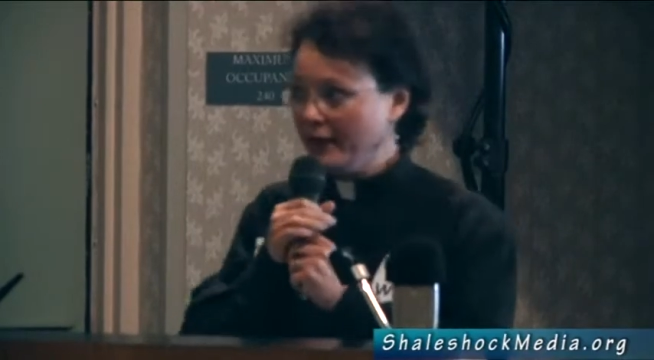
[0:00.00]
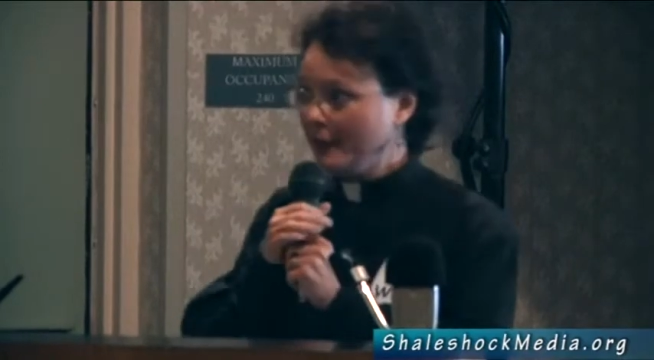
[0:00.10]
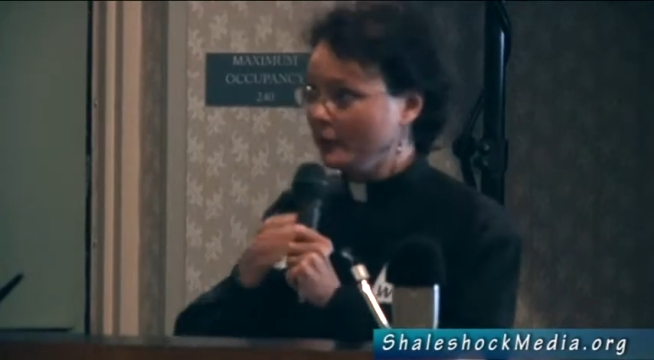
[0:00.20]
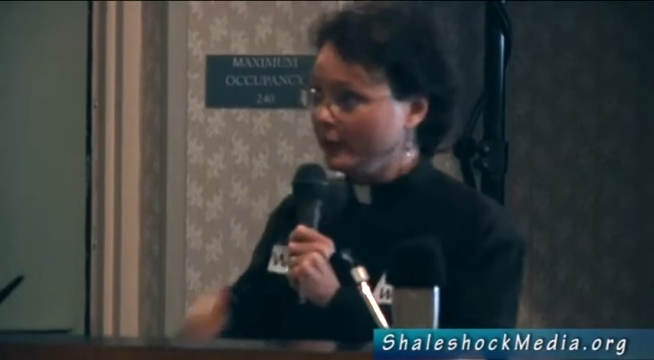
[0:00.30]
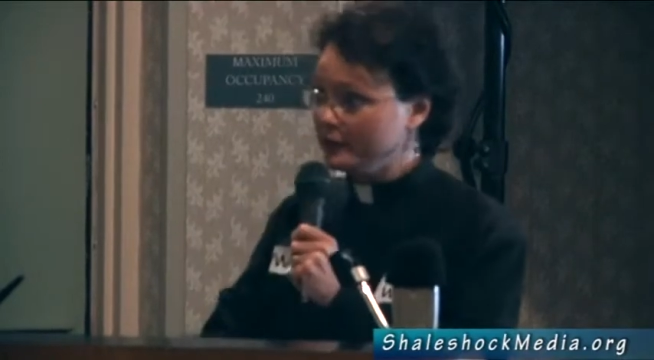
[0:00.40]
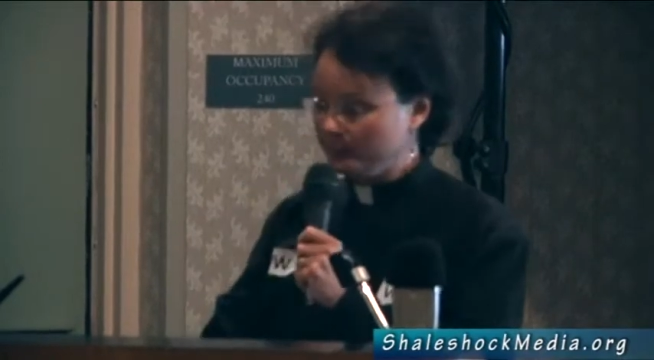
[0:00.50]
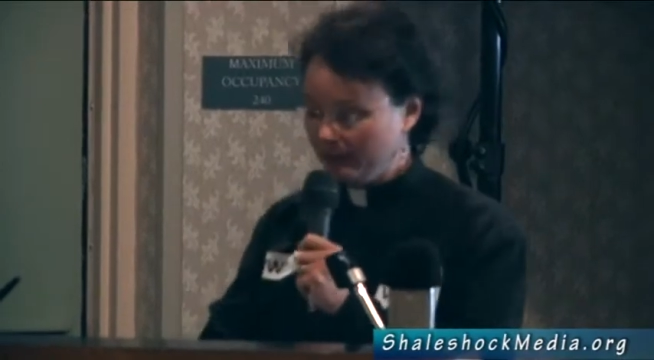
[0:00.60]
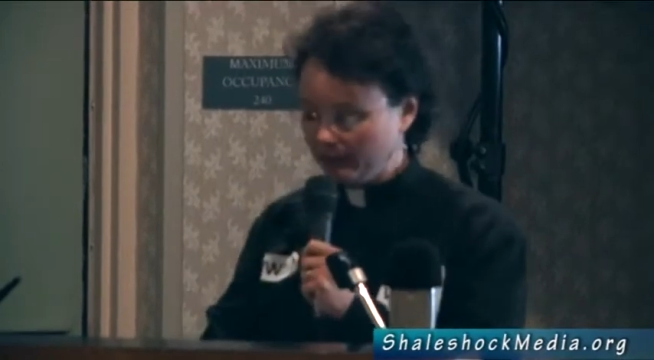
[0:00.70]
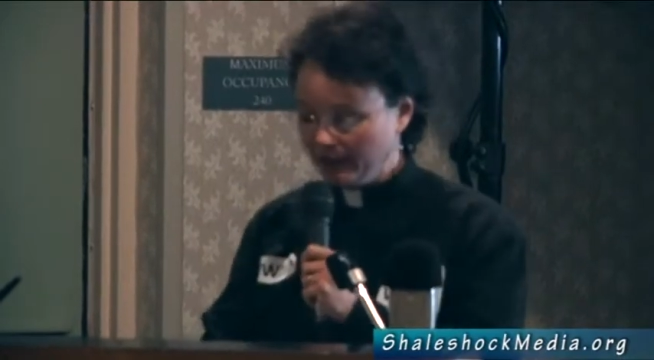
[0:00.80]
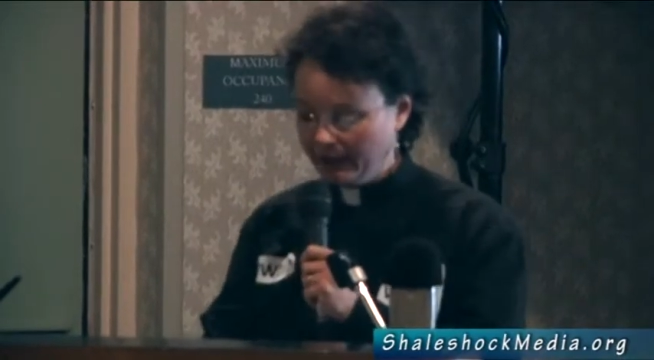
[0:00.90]
and I'm going to
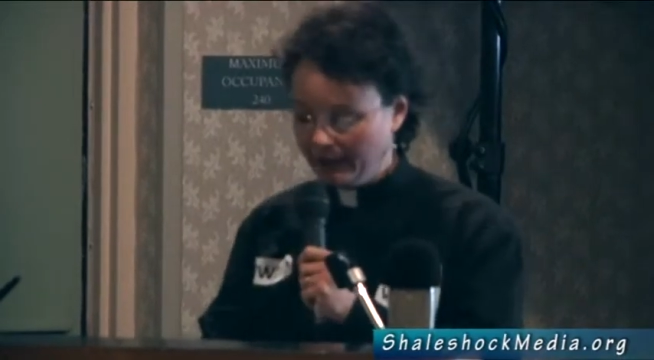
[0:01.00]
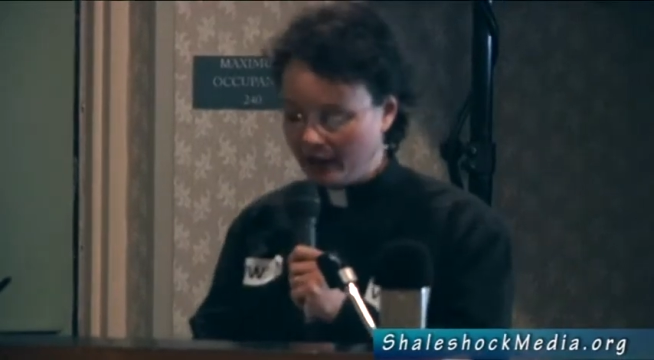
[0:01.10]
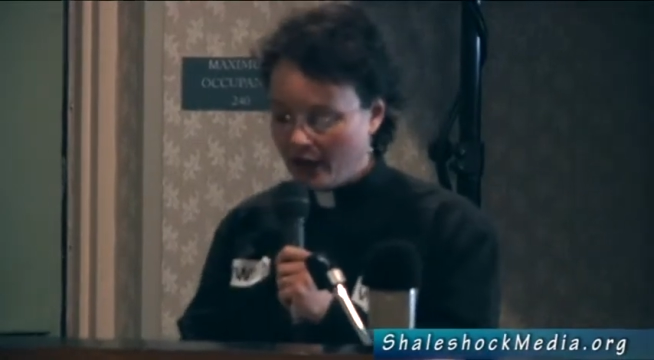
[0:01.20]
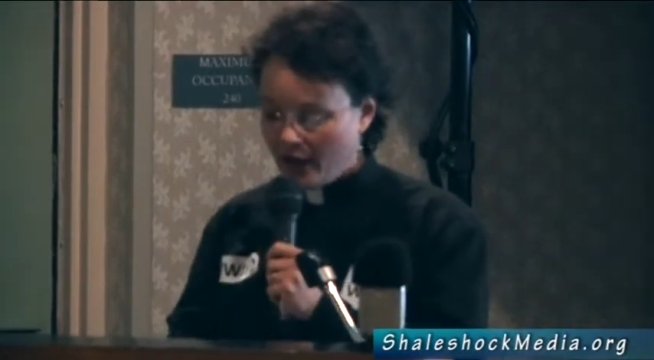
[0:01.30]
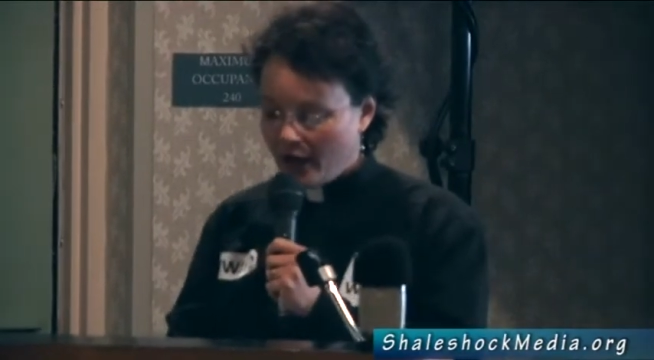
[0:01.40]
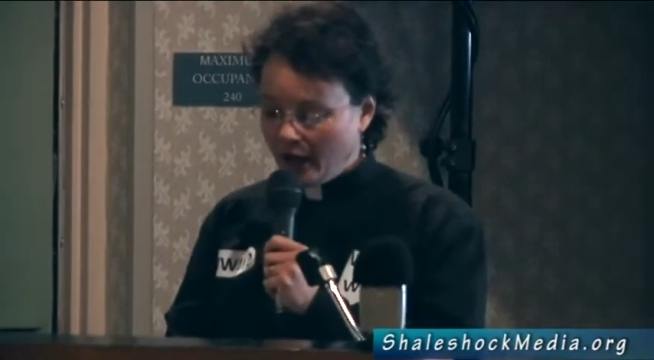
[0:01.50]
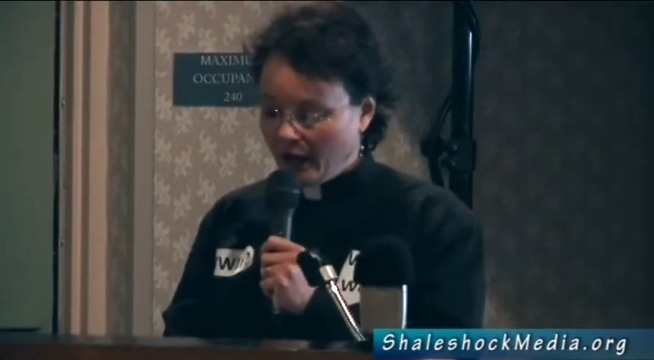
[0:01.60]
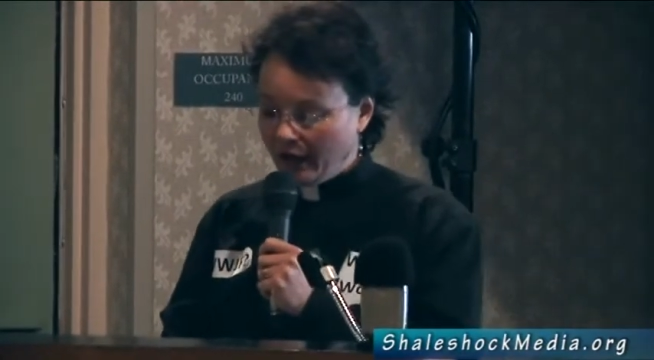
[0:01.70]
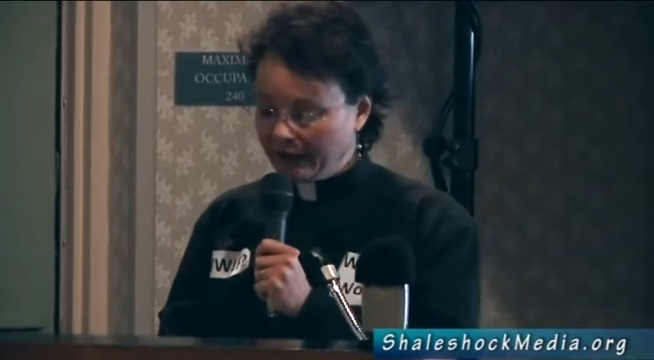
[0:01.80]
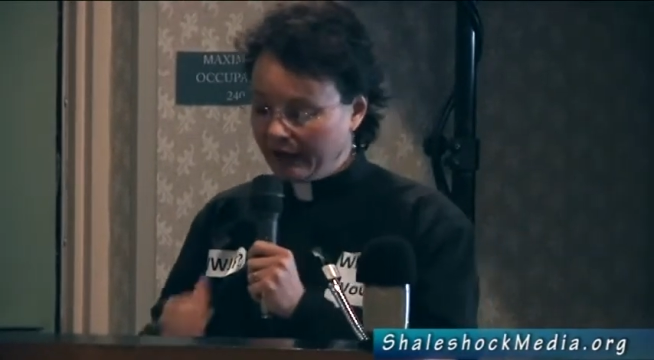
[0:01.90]
be reading
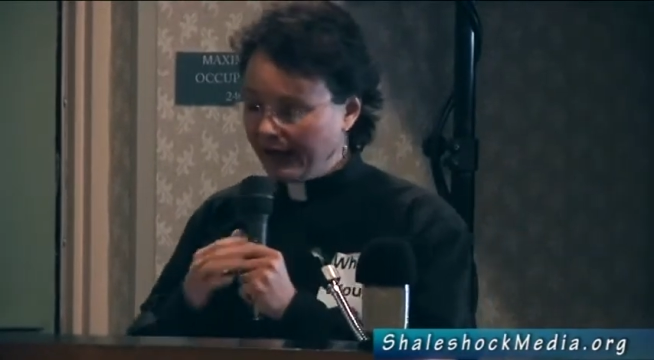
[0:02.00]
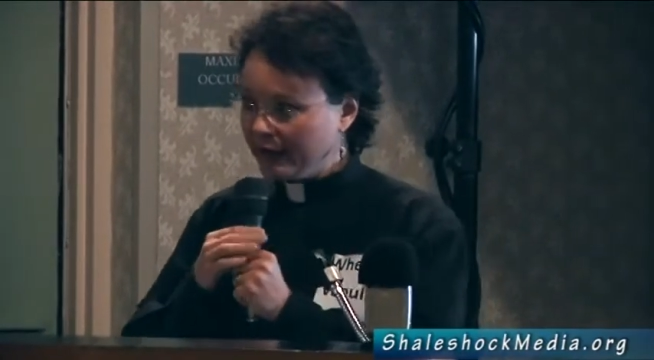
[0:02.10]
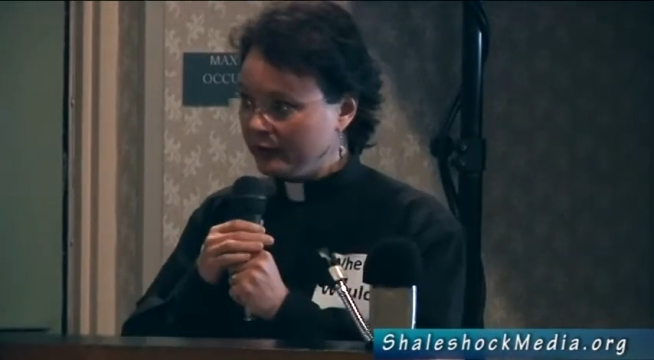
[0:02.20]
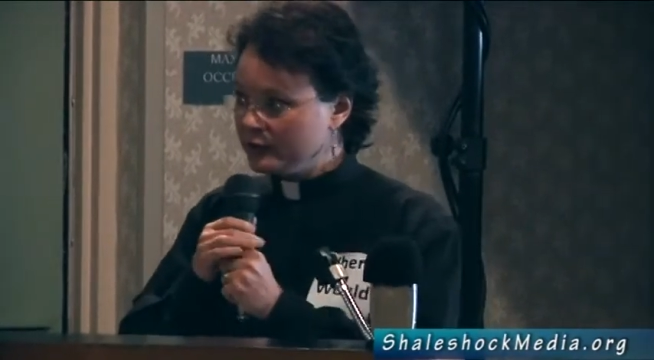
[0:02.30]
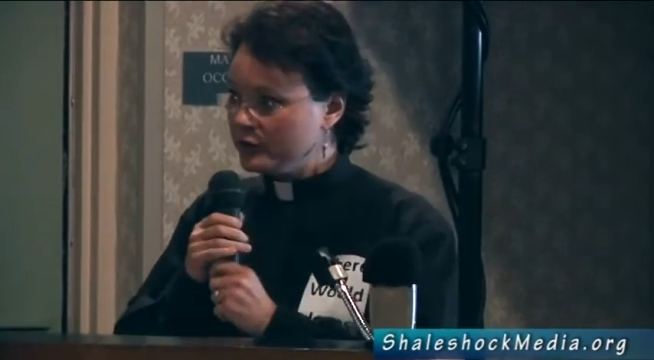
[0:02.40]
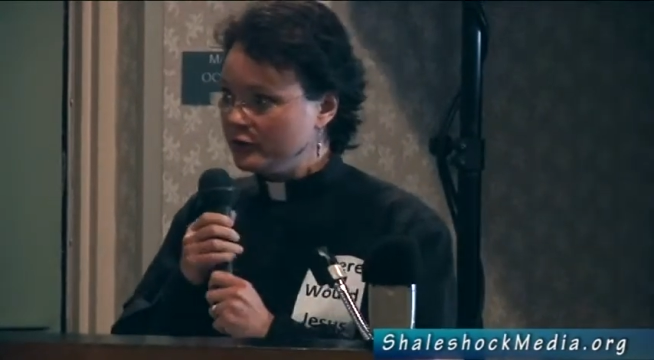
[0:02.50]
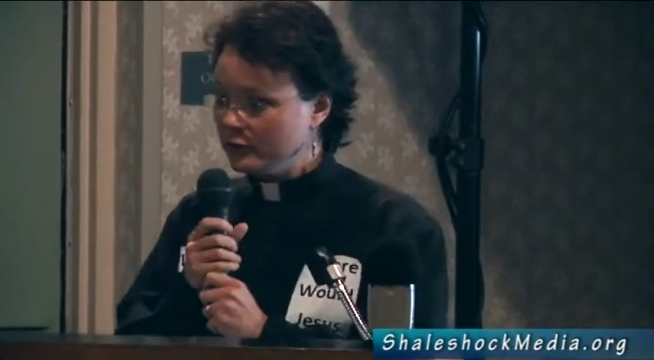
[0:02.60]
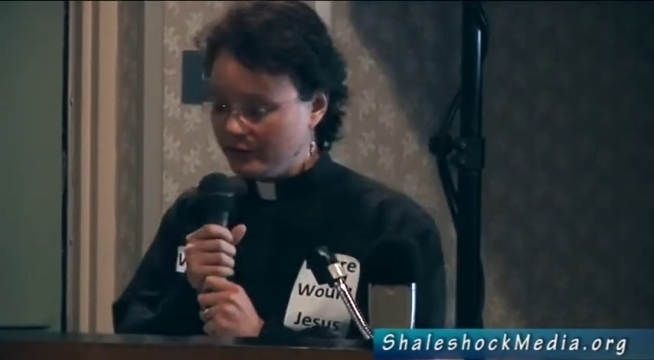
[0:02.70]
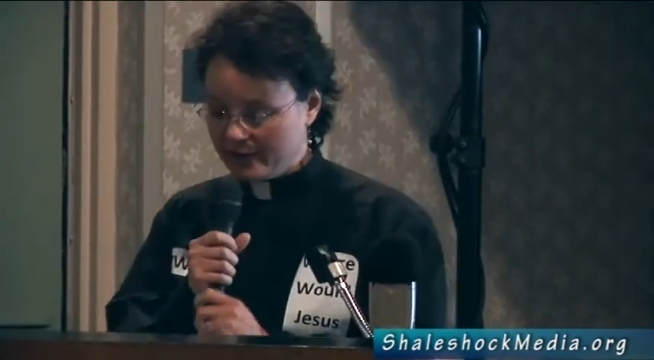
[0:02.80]
a letter to